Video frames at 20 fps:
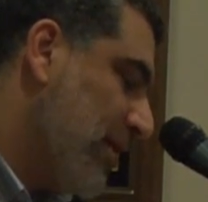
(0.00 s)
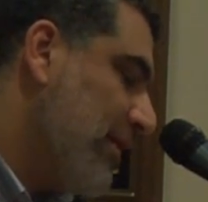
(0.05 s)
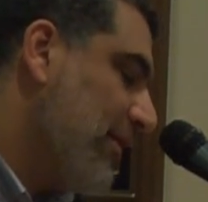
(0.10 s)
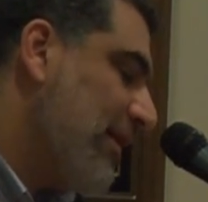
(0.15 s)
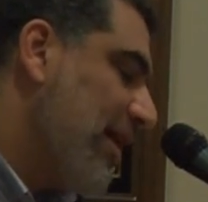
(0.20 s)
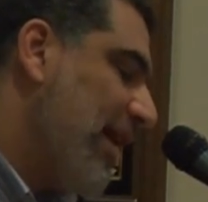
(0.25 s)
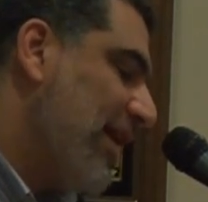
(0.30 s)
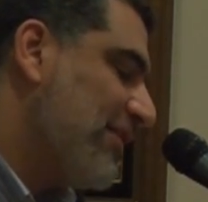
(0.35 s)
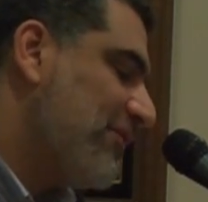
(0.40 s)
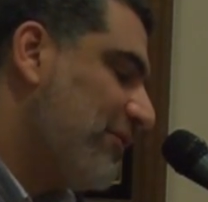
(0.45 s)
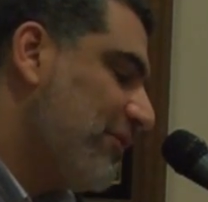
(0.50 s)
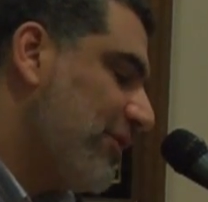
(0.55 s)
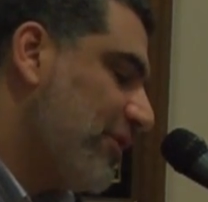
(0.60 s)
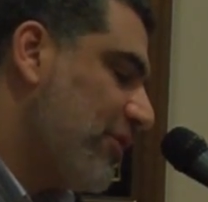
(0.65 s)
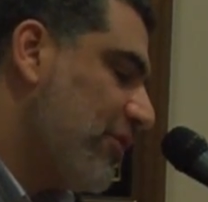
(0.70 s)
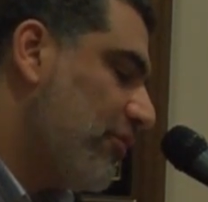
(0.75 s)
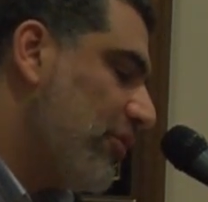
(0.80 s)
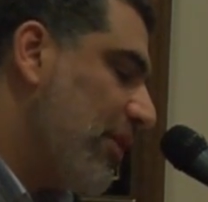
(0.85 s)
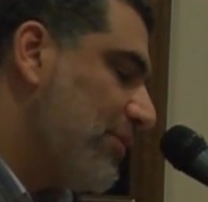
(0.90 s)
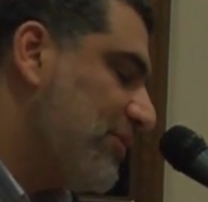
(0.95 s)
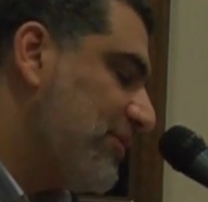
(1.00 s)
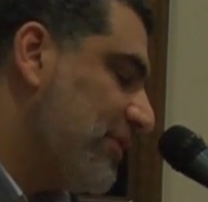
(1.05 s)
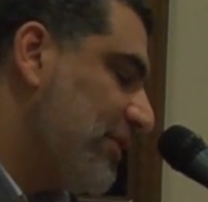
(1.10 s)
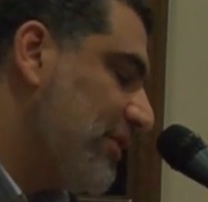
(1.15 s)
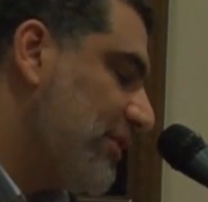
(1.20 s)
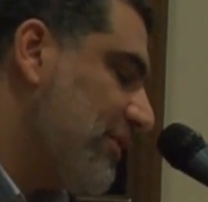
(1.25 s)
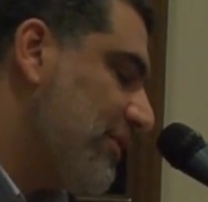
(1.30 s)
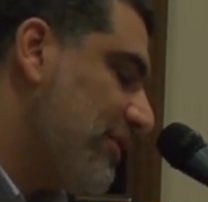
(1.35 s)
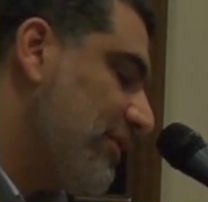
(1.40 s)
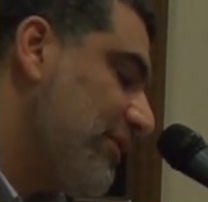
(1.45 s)
As for the
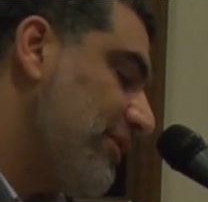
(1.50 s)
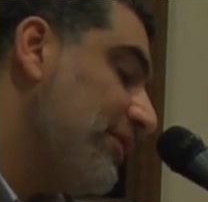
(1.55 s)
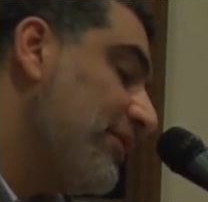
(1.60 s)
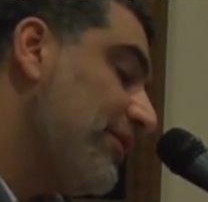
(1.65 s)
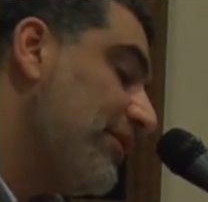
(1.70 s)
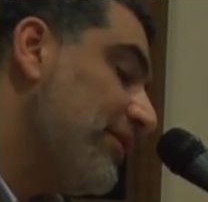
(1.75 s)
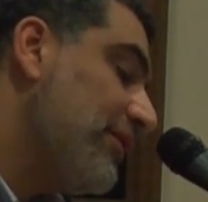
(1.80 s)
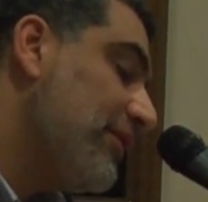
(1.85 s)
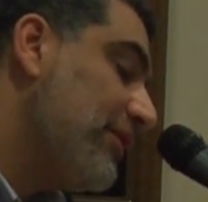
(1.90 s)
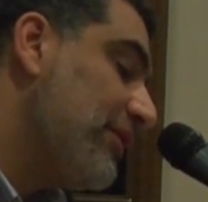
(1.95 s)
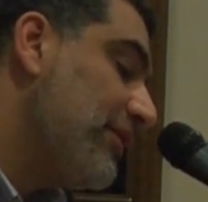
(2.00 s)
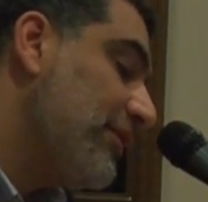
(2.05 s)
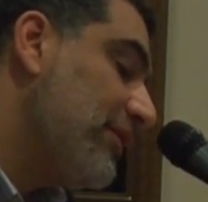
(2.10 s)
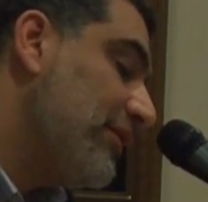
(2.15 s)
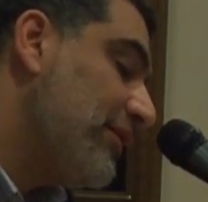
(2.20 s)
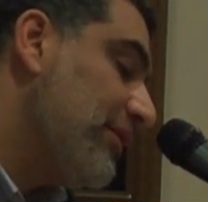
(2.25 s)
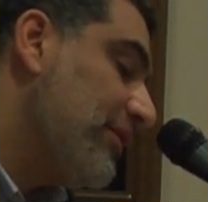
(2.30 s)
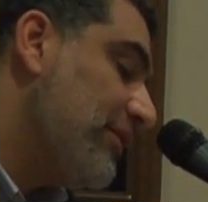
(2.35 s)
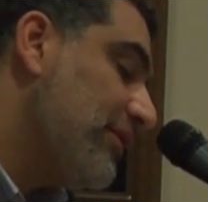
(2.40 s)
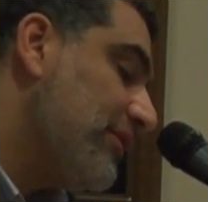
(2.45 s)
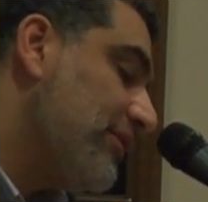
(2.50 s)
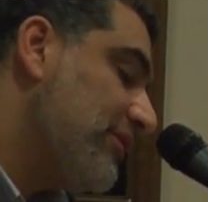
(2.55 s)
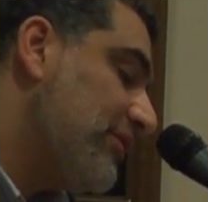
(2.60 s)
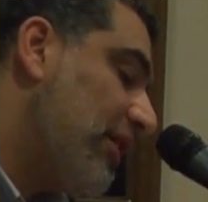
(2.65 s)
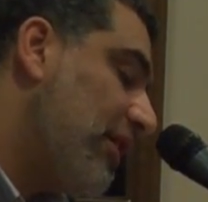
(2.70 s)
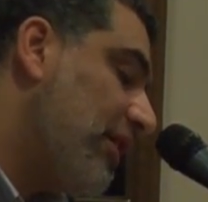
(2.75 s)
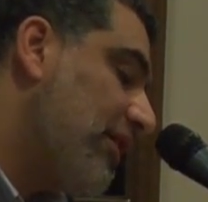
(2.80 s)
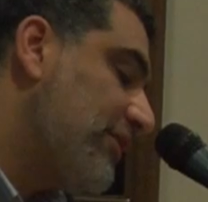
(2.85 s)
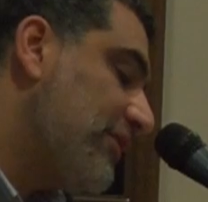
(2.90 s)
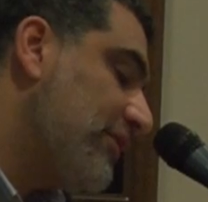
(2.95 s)
corruption
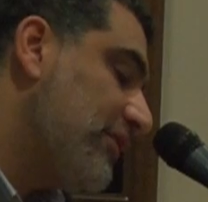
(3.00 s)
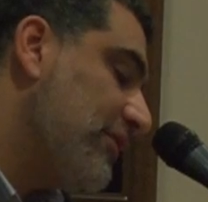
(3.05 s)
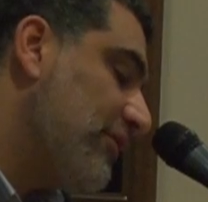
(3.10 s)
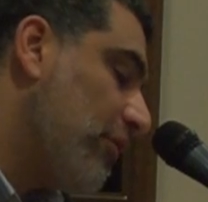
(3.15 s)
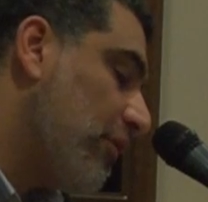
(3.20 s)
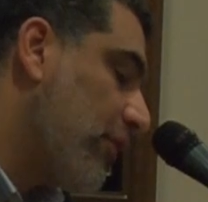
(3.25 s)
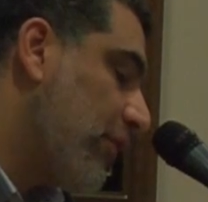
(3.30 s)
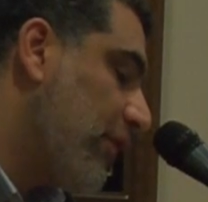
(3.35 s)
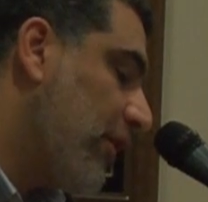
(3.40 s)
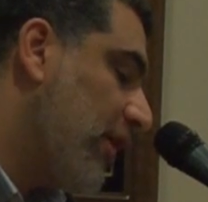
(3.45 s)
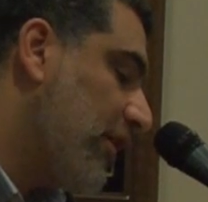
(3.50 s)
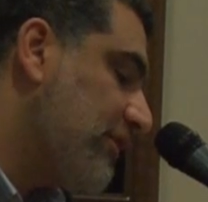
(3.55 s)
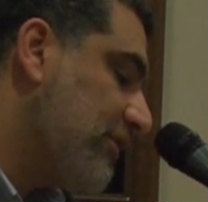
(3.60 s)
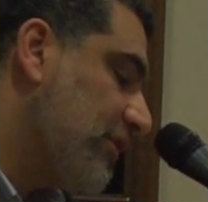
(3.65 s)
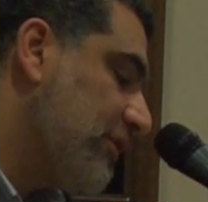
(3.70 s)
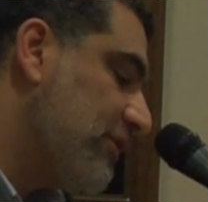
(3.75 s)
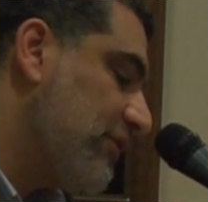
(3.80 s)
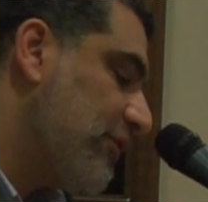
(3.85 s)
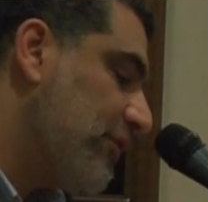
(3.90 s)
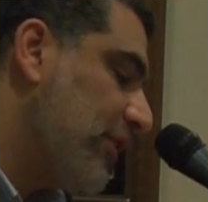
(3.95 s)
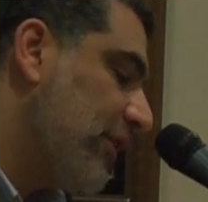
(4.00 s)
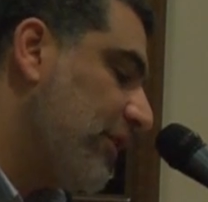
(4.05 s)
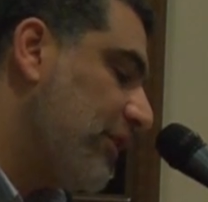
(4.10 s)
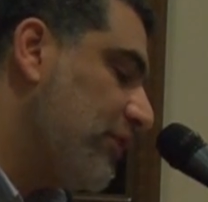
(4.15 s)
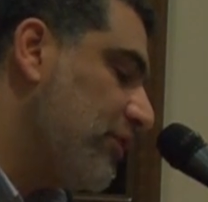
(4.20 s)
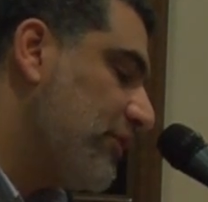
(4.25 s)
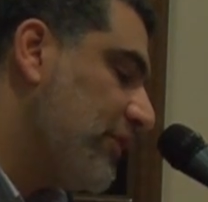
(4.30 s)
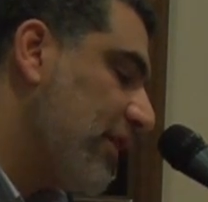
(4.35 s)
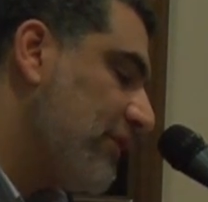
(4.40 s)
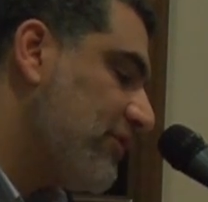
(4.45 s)
taught or thought concerning the
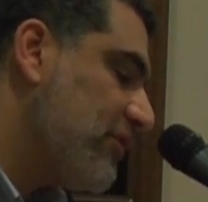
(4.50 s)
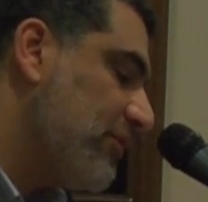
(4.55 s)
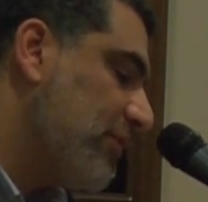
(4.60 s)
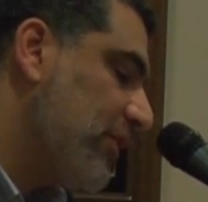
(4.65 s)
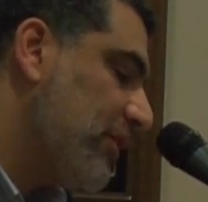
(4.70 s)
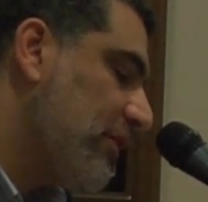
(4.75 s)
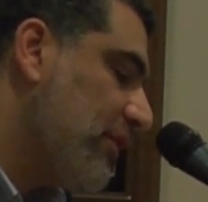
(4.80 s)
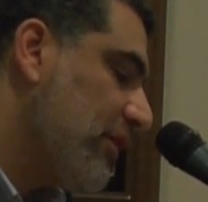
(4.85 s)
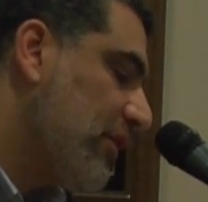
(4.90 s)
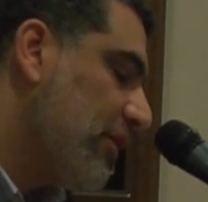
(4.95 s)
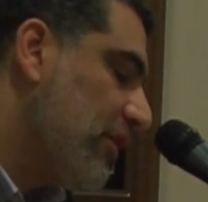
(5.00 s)
New Testament,